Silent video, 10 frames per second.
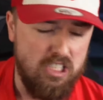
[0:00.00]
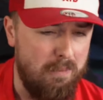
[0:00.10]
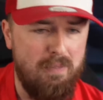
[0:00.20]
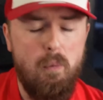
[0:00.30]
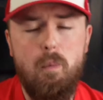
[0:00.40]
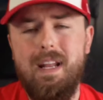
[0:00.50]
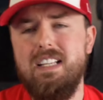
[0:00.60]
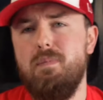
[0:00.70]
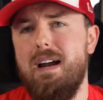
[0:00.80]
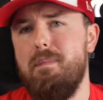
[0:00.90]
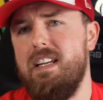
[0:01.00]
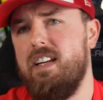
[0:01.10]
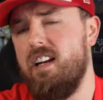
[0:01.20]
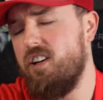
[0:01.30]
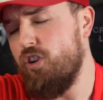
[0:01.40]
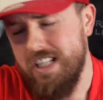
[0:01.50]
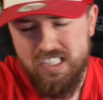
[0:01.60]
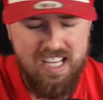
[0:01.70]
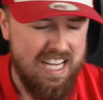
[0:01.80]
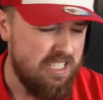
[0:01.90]
Some Liverpool players might be getting
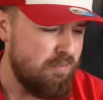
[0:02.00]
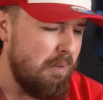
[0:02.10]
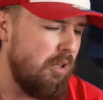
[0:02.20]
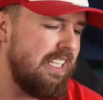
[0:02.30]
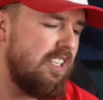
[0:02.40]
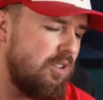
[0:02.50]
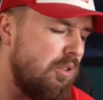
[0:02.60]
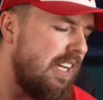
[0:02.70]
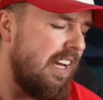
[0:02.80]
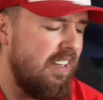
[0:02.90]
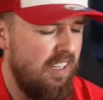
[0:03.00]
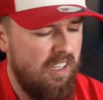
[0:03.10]
criticized, but I'm not here to do that.